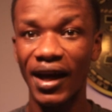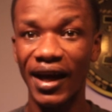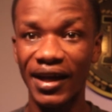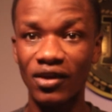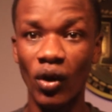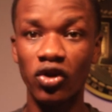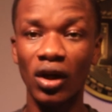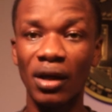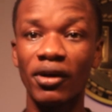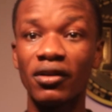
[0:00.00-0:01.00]
and we're
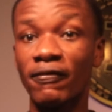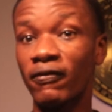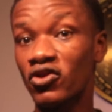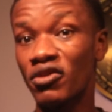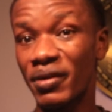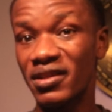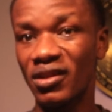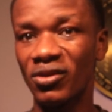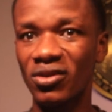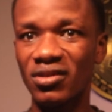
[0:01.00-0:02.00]
talking about the first
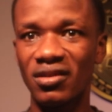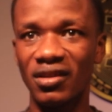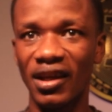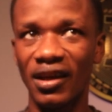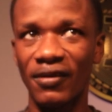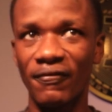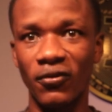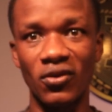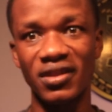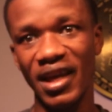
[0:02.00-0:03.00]
person, not the
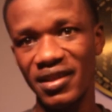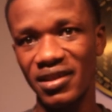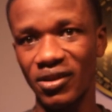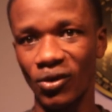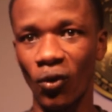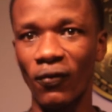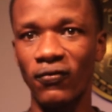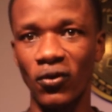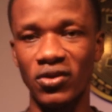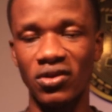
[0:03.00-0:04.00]
first 30 or
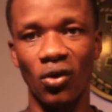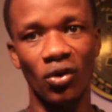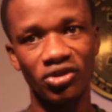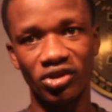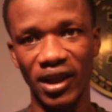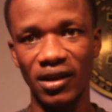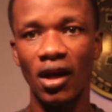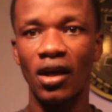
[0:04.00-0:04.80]
first 100,